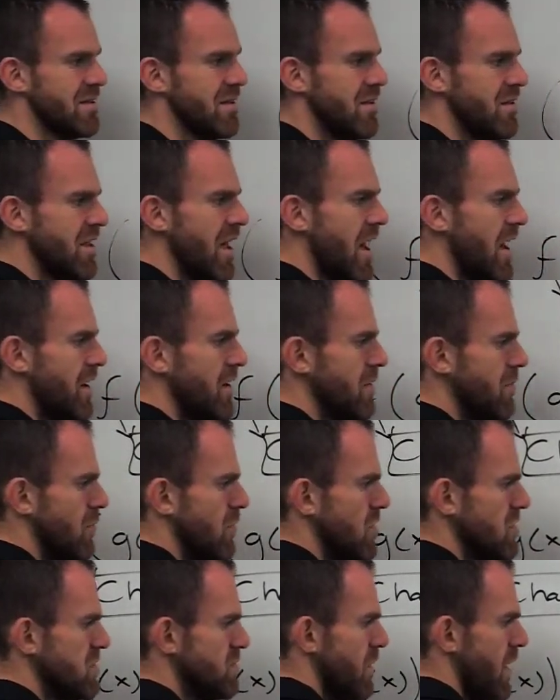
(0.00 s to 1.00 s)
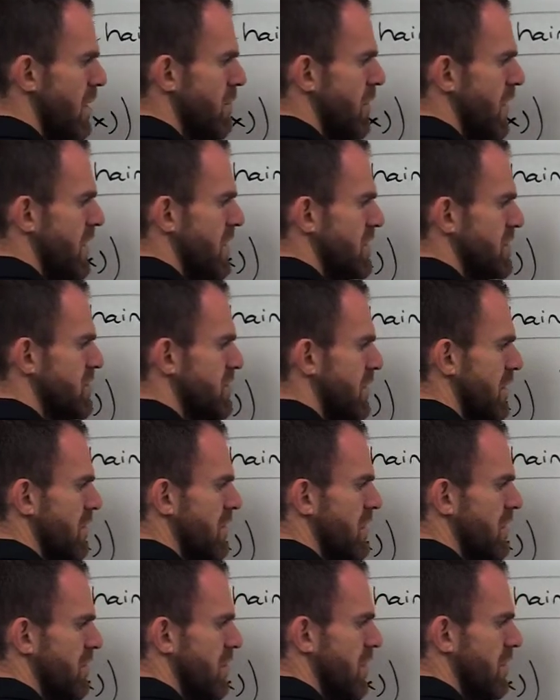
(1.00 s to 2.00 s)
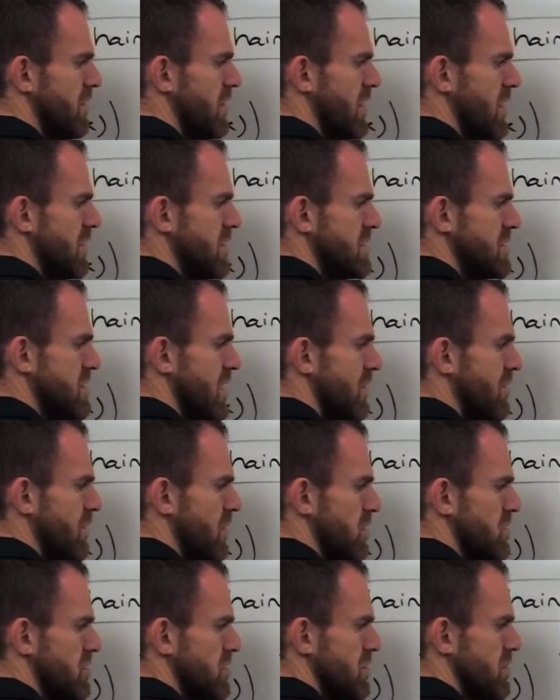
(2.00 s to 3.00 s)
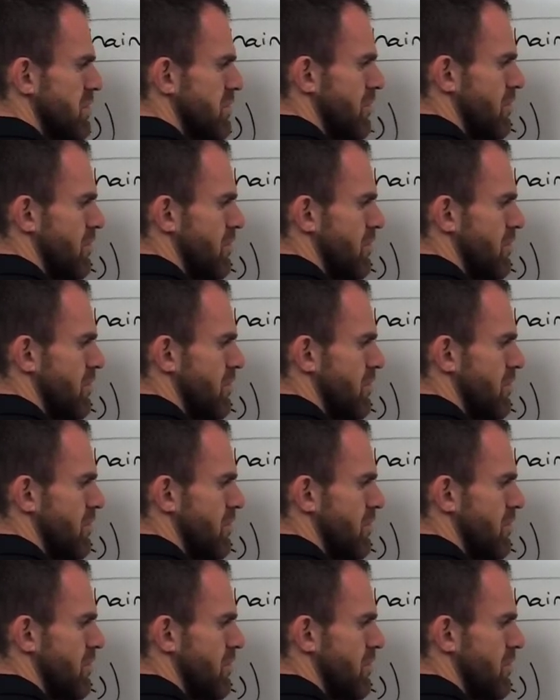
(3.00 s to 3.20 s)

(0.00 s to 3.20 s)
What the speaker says: Then multiply by the derivative of the inside function.